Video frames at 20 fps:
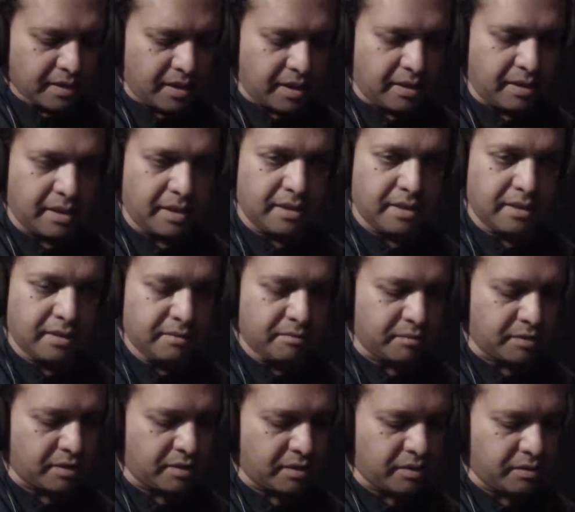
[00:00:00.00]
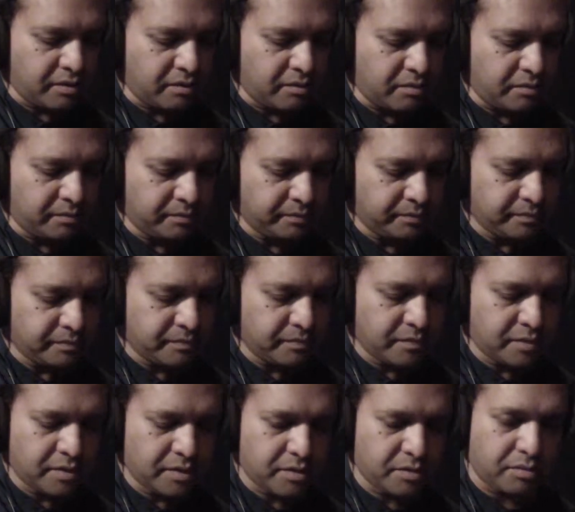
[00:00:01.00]
And then we're going to go
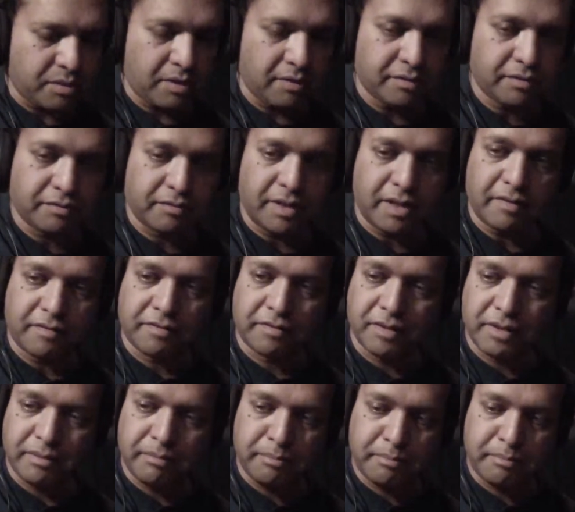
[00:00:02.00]
12th fret for the